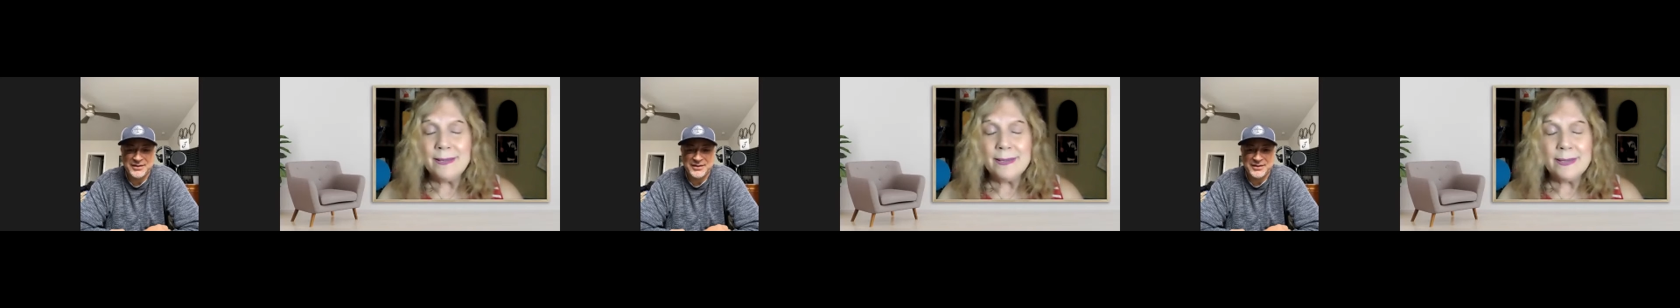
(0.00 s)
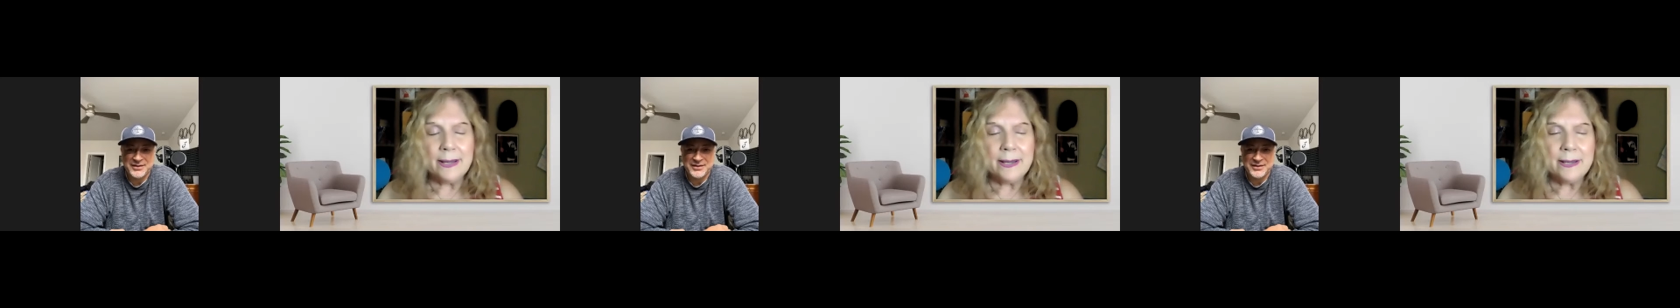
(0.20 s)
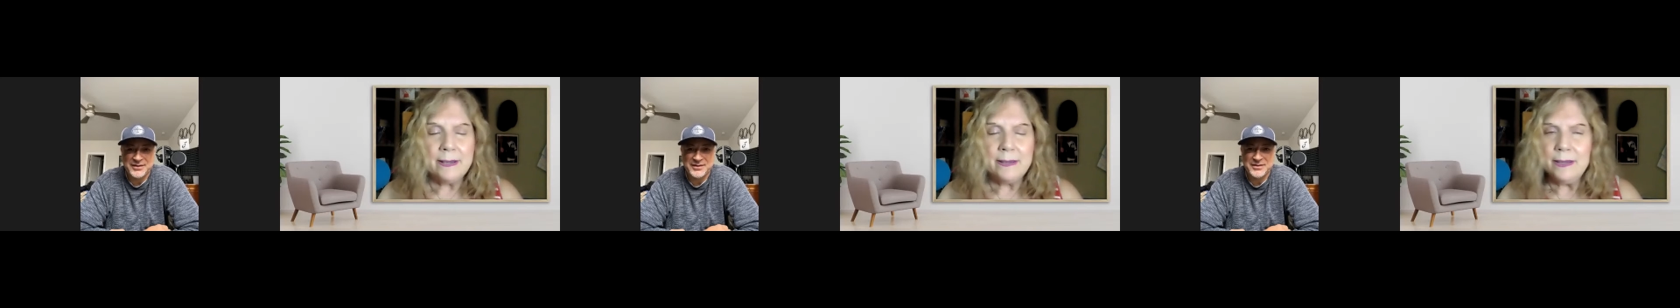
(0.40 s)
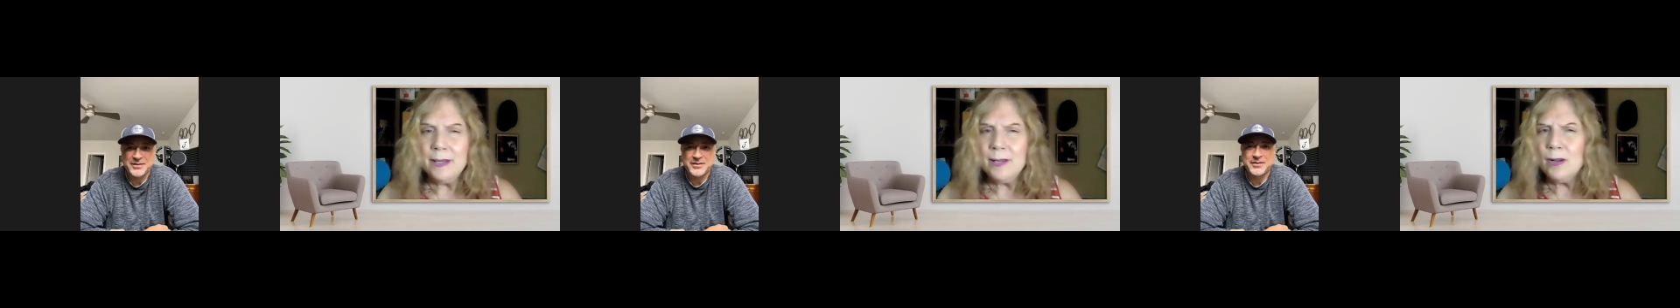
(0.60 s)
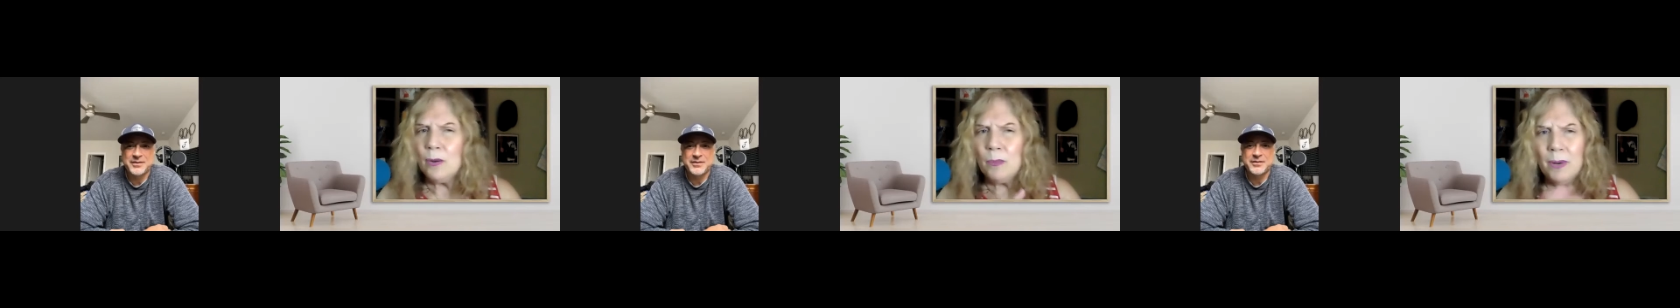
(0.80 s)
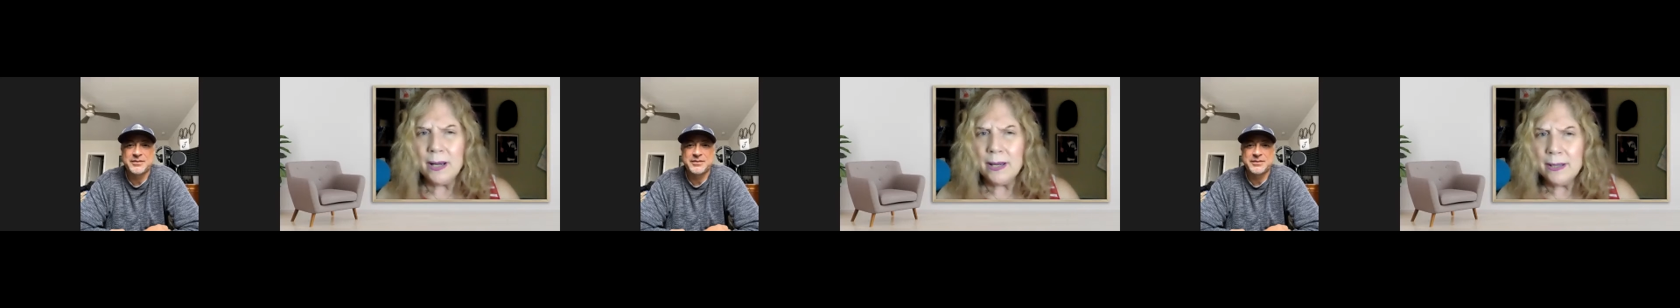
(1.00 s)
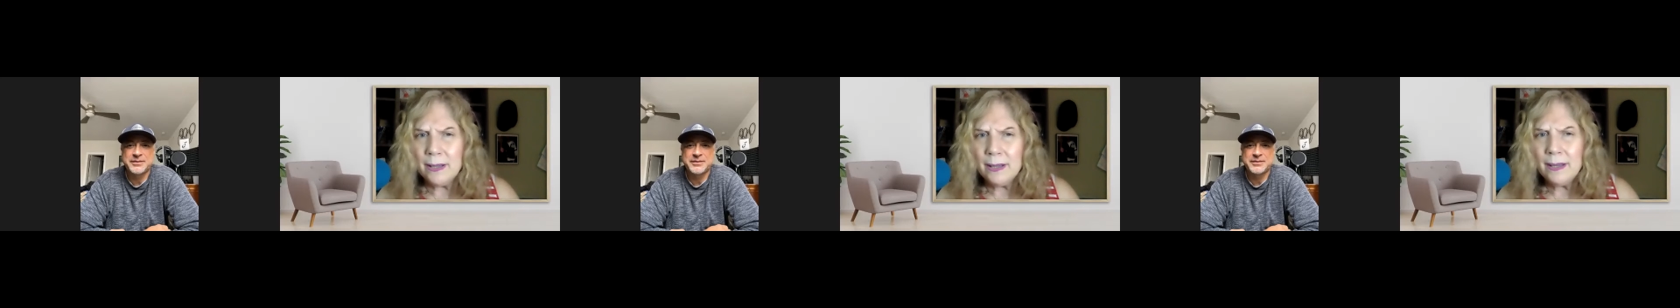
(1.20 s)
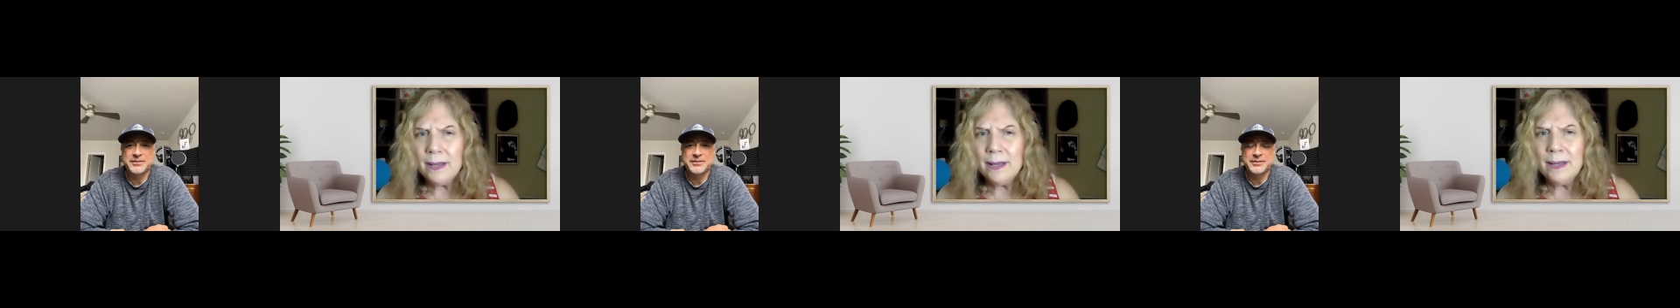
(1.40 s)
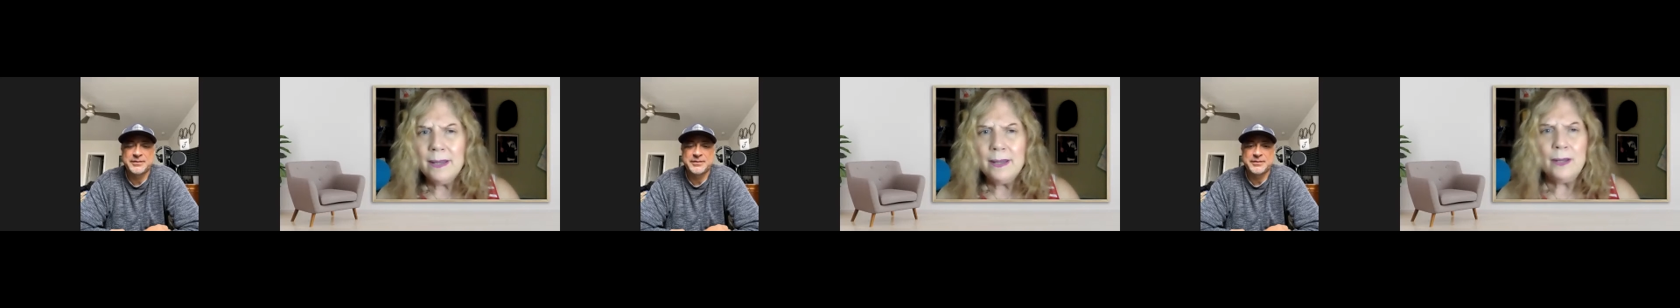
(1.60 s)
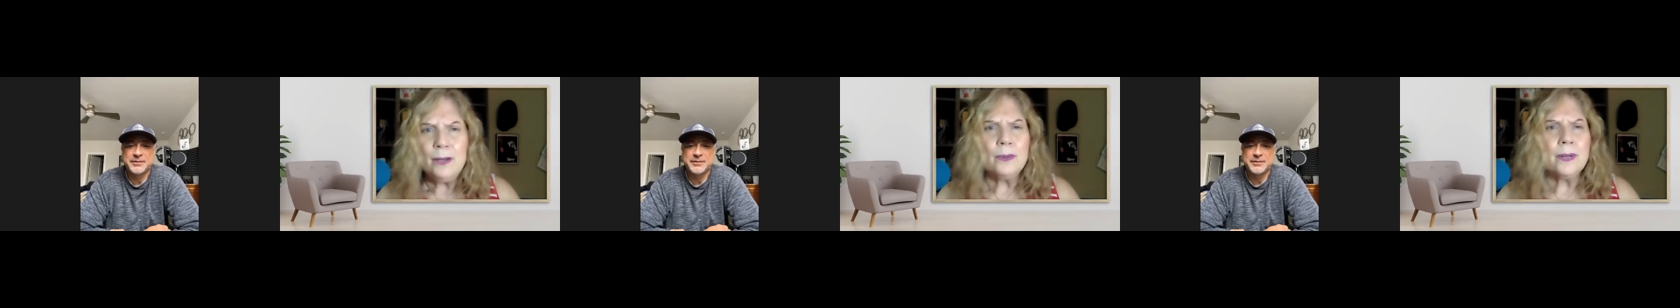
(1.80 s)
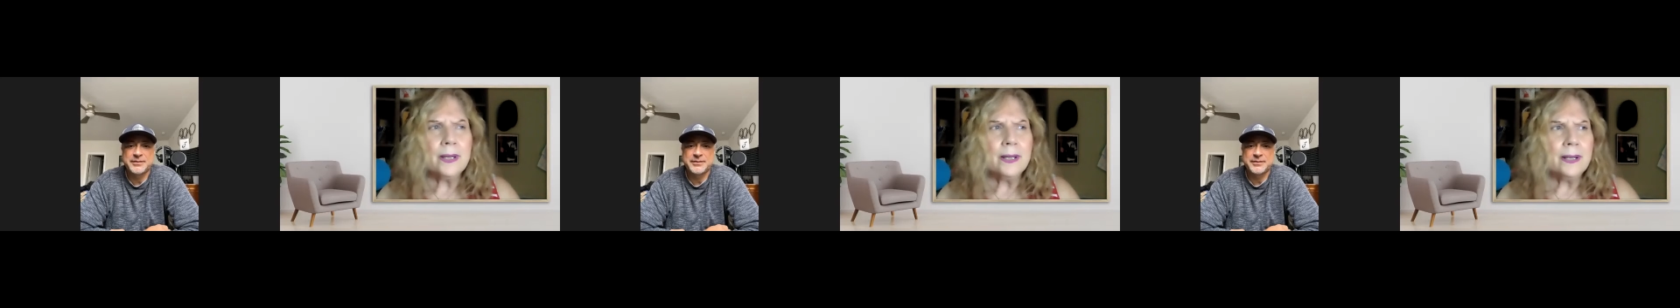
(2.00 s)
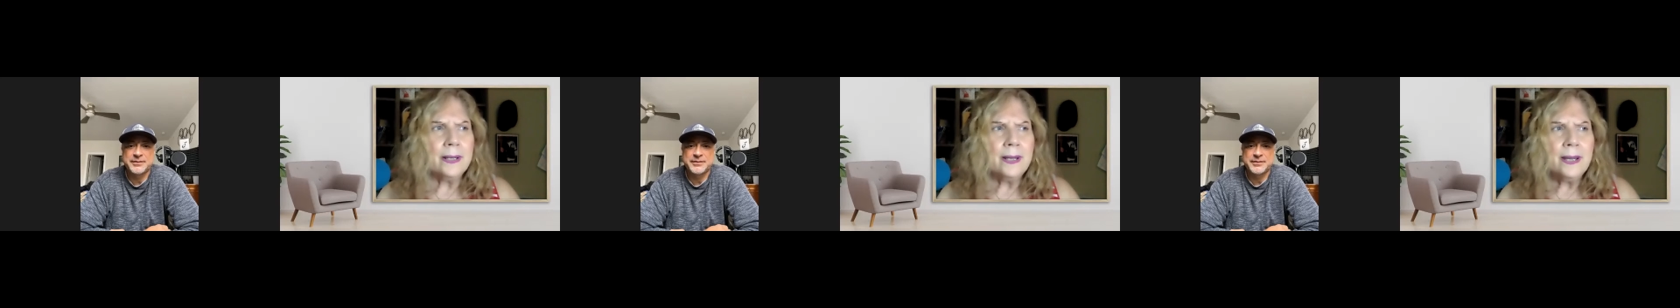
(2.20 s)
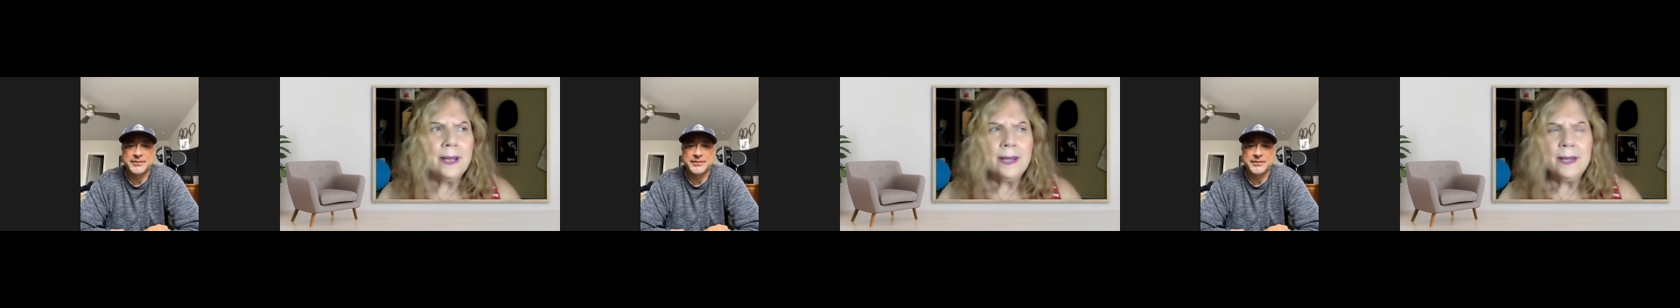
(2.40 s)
said, you know what? You can,